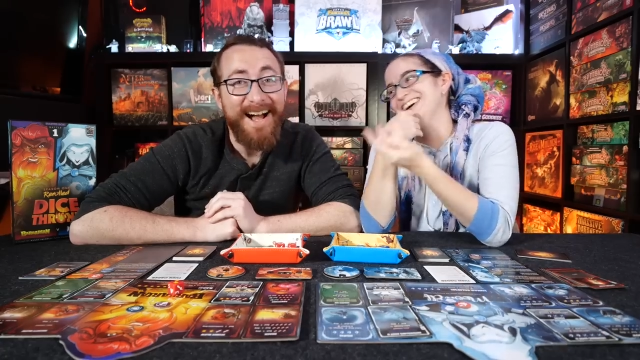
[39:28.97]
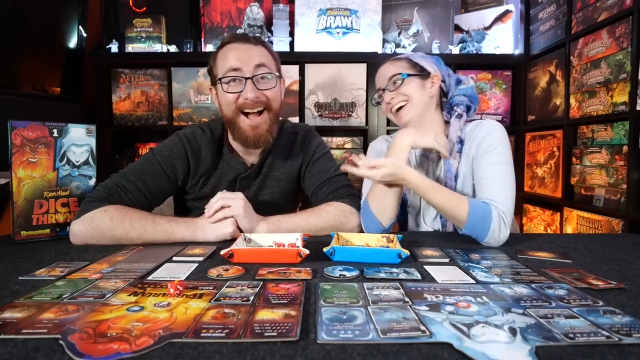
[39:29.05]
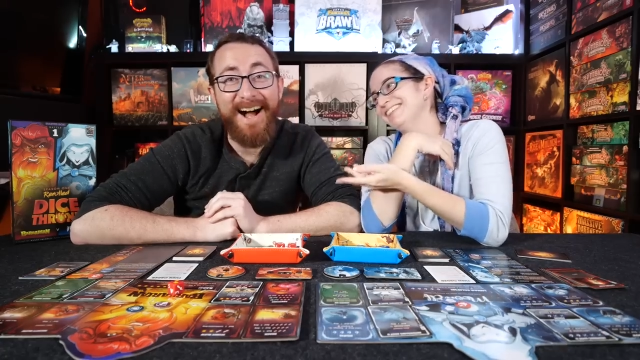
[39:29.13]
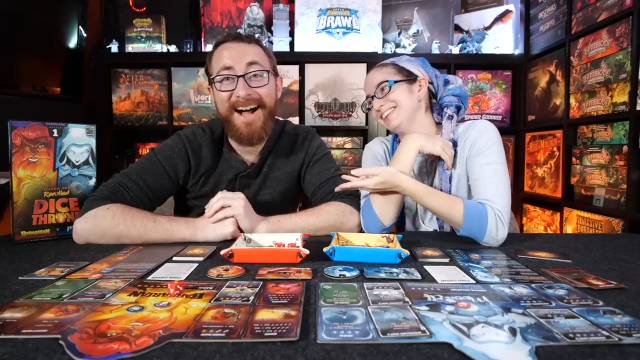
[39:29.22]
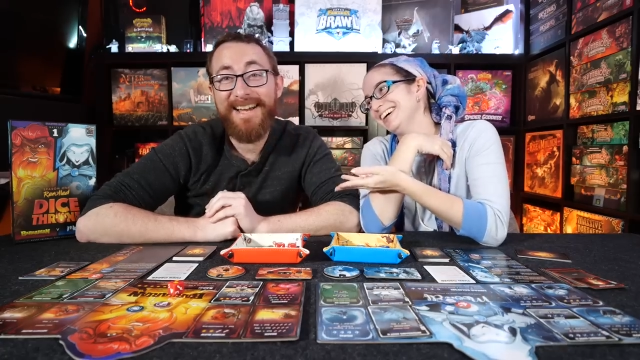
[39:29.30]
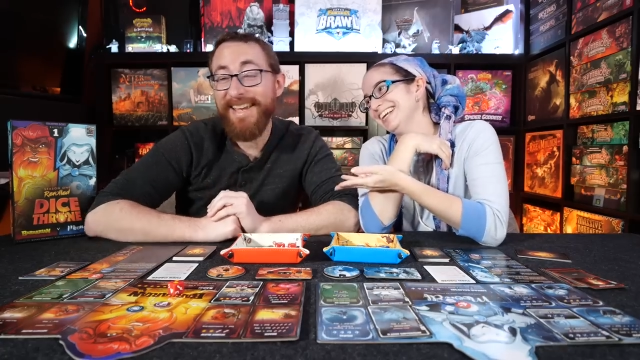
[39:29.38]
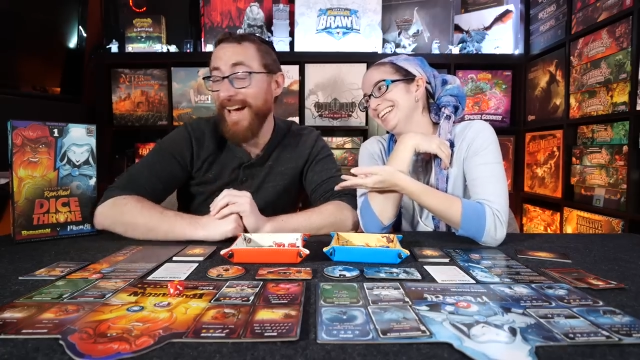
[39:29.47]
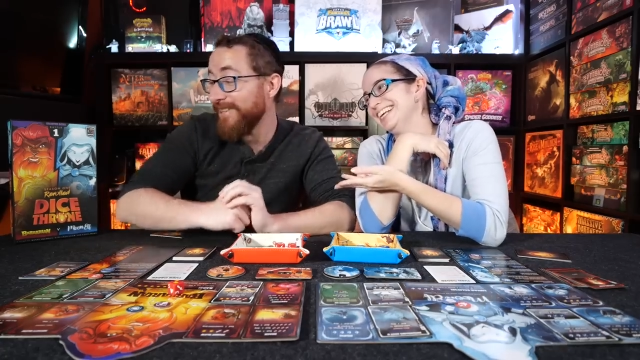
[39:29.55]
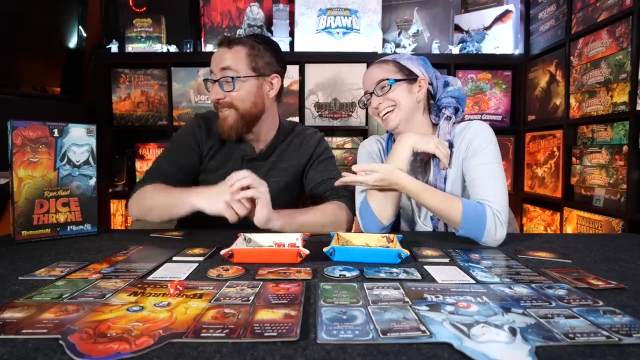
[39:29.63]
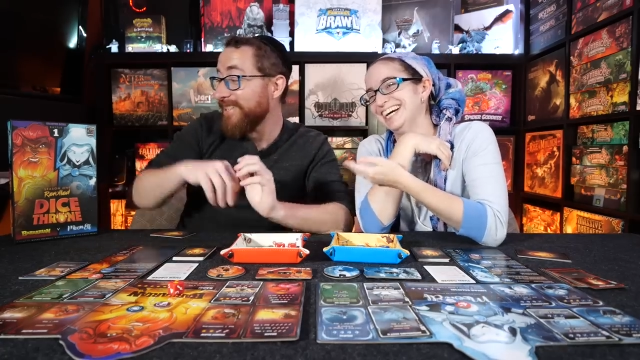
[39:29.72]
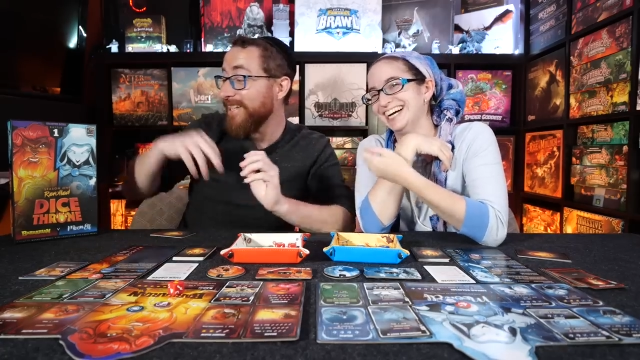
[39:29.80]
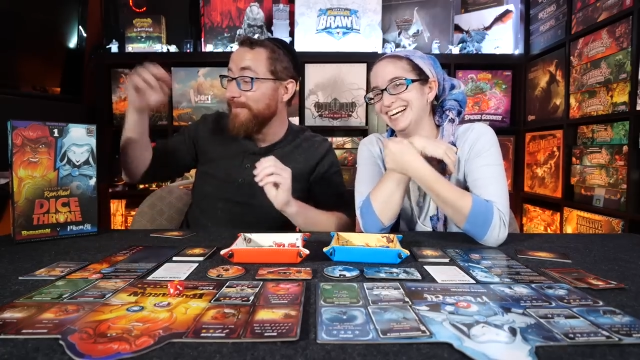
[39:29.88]
Speaker 1: you have uh, fun? Yeah,
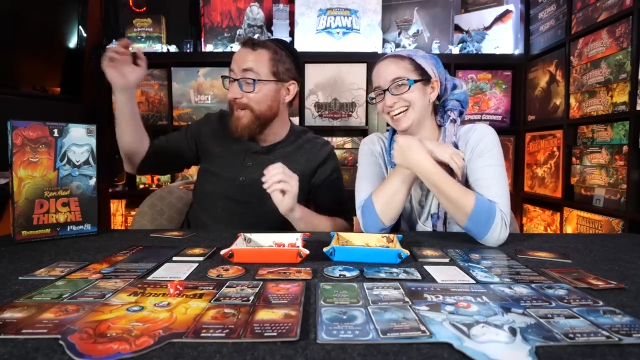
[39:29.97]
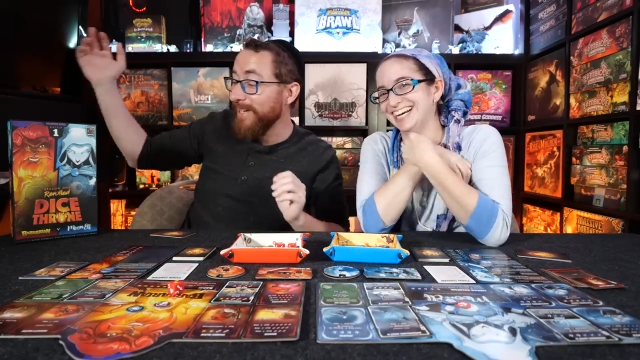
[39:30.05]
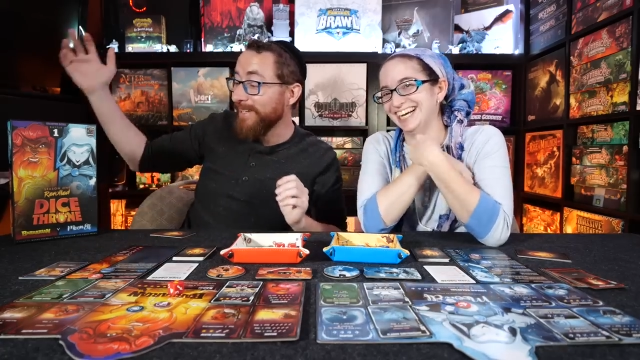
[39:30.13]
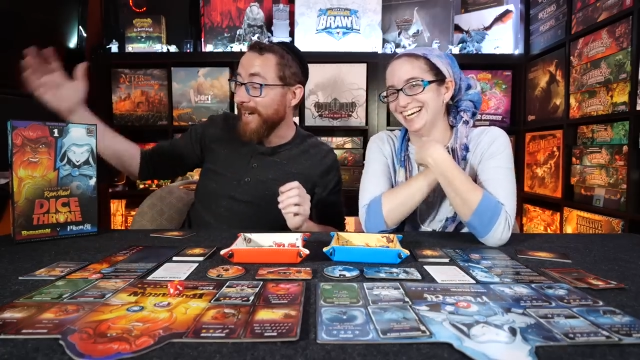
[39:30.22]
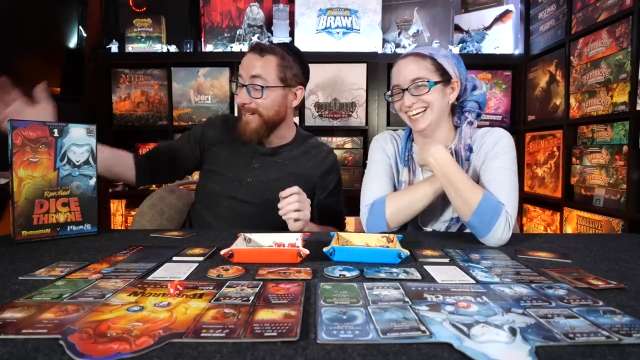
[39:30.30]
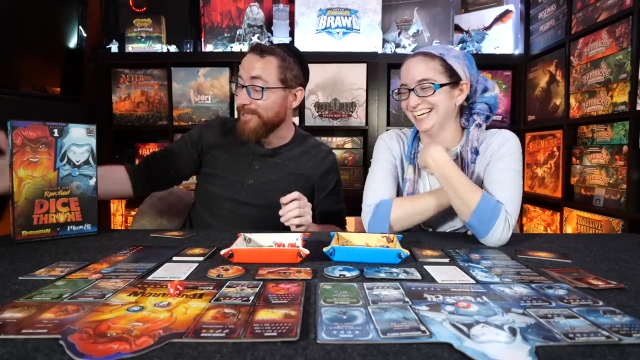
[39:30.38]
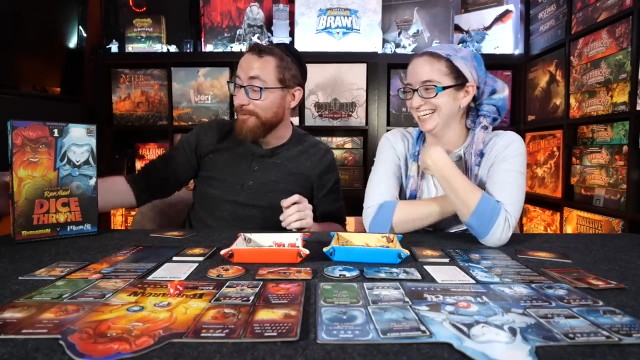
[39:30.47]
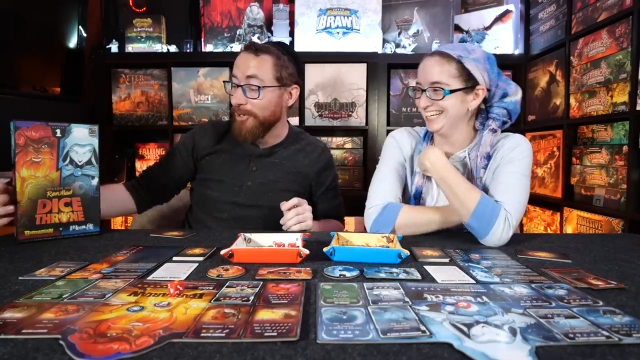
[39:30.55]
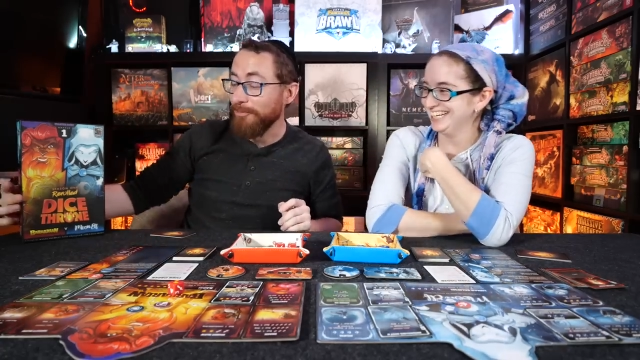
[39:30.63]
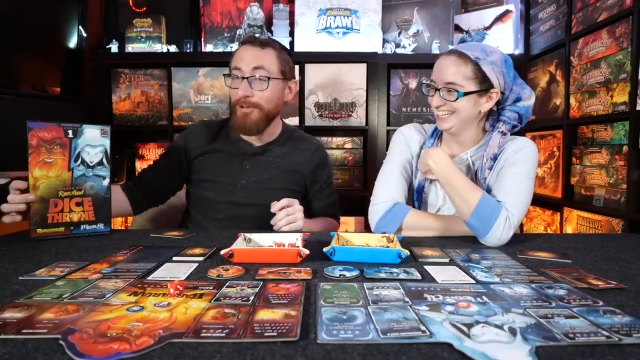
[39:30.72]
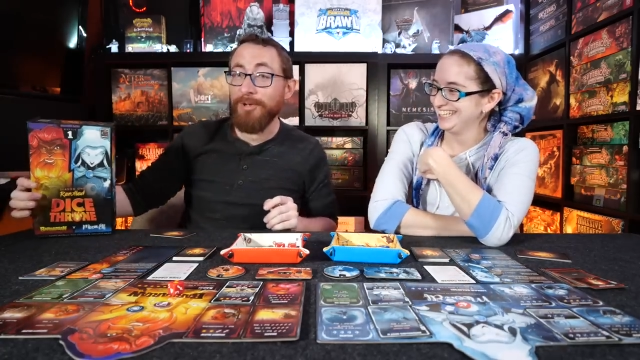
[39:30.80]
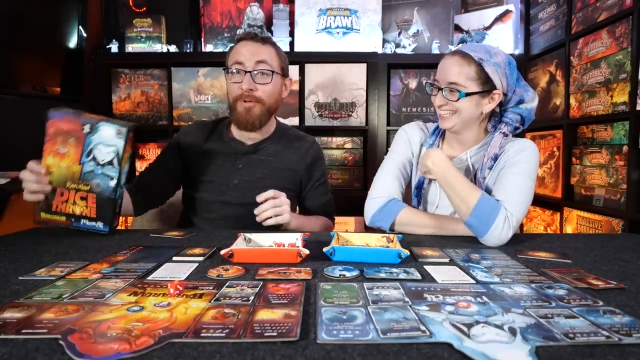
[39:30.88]
this is going to be Dice
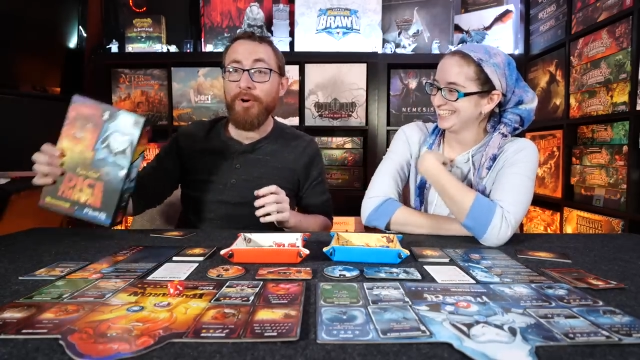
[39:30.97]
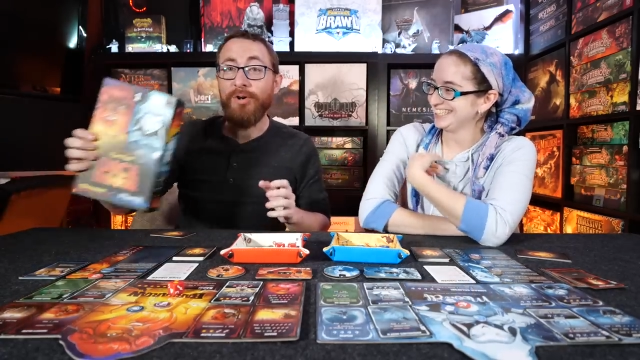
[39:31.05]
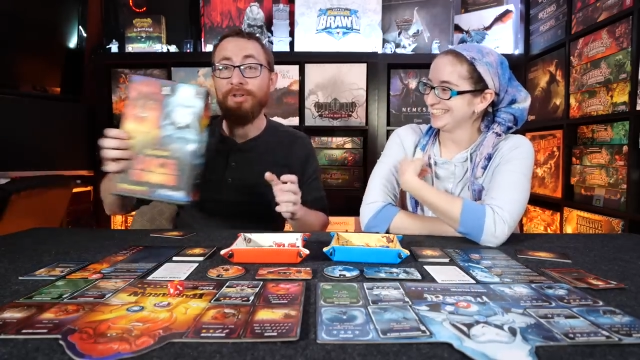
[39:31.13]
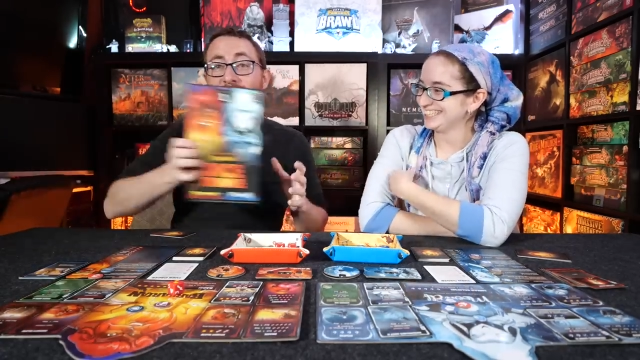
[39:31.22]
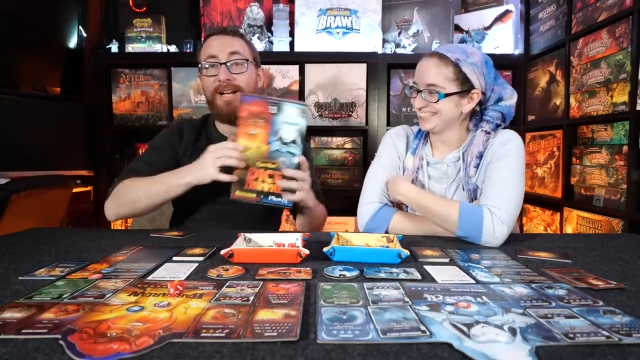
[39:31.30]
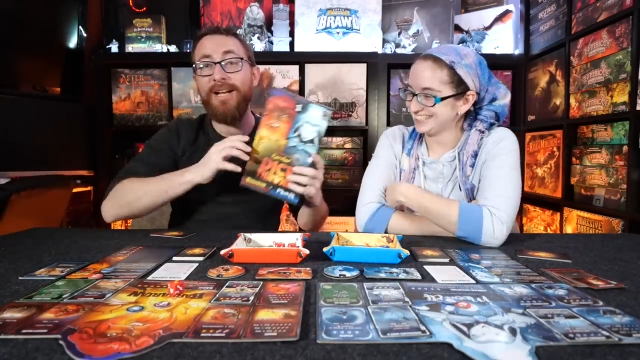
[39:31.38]
Throne Rerolled.